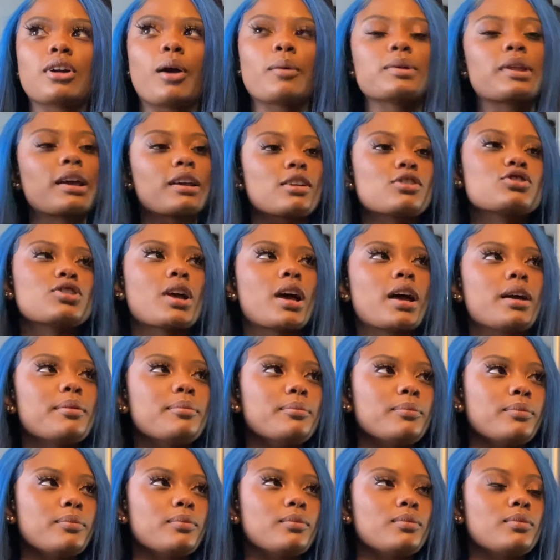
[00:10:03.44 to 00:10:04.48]
or taking a shot. Got the
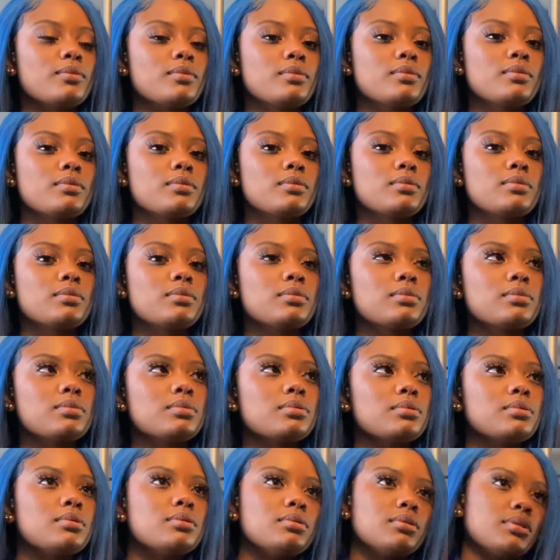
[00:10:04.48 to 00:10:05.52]
Chick-fil-A meals
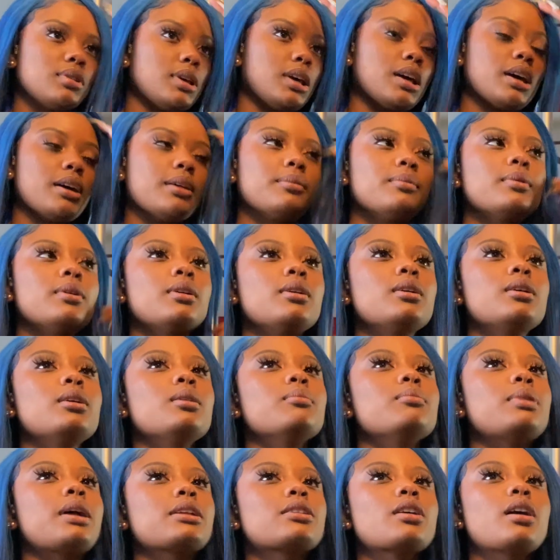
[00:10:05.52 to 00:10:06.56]
then. Yeah,
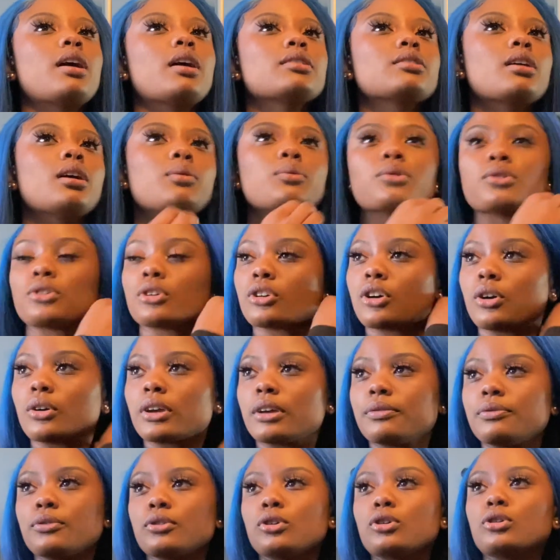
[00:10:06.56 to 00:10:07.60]
but I thought we was gonna go
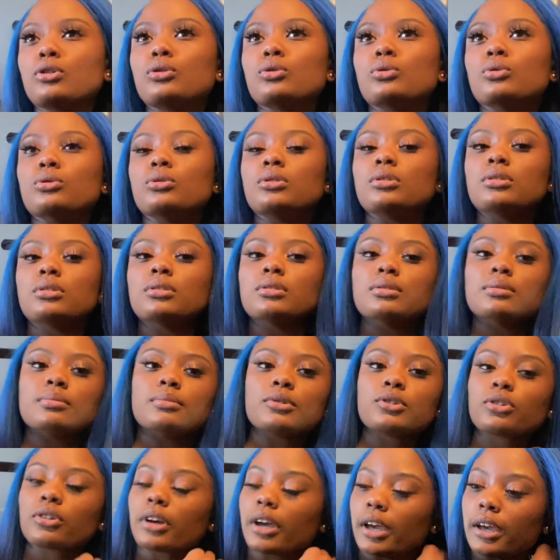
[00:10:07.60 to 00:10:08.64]
get food.
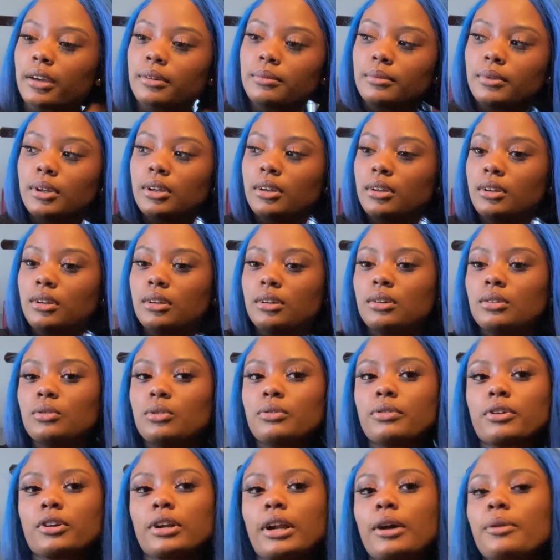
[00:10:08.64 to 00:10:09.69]
It's okay. We'll
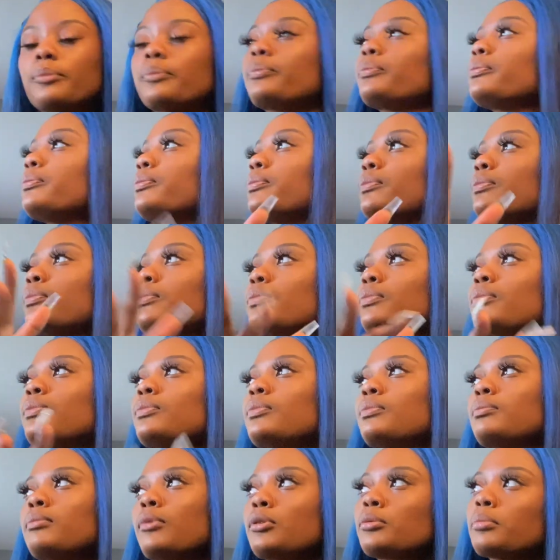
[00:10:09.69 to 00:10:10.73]
figure it out.
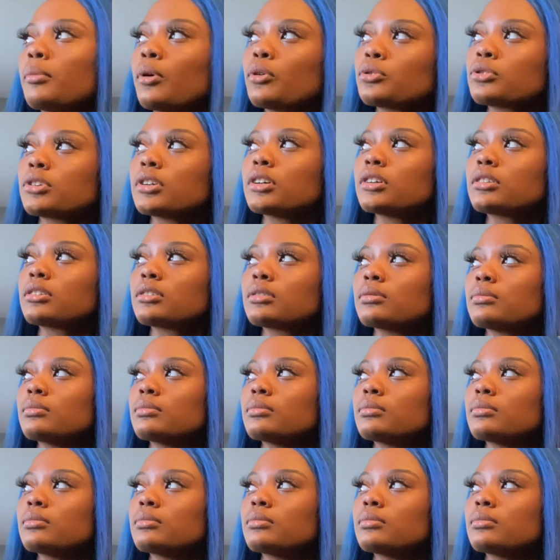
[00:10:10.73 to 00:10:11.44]
Mimosas.